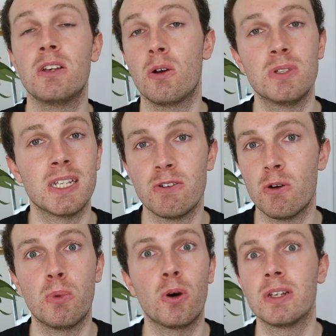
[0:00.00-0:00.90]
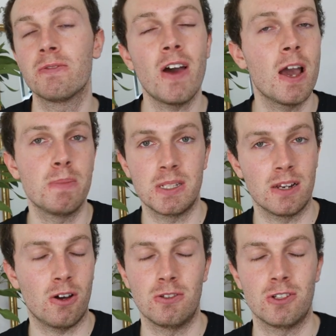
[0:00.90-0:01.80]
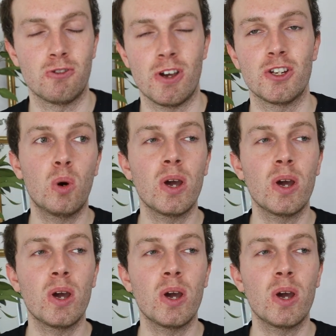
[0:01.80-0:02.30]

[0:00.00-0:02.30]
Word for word: you know, zero point five percent concentration.